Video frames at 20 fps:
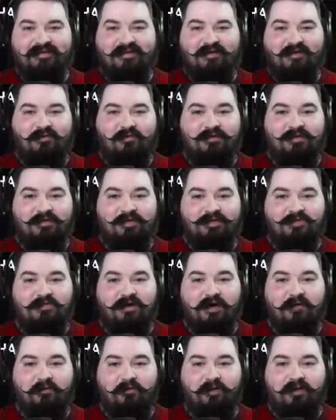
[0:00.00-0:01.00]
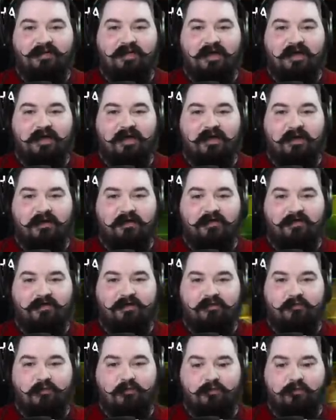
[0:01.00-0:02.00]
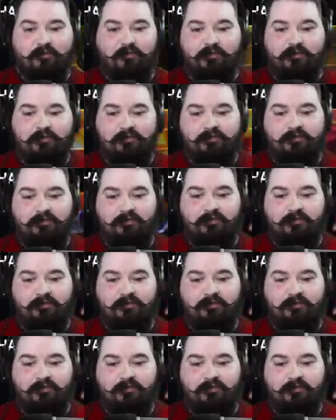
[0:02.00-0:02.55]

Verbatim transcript: It'll be just fine. What the hell? Double pull?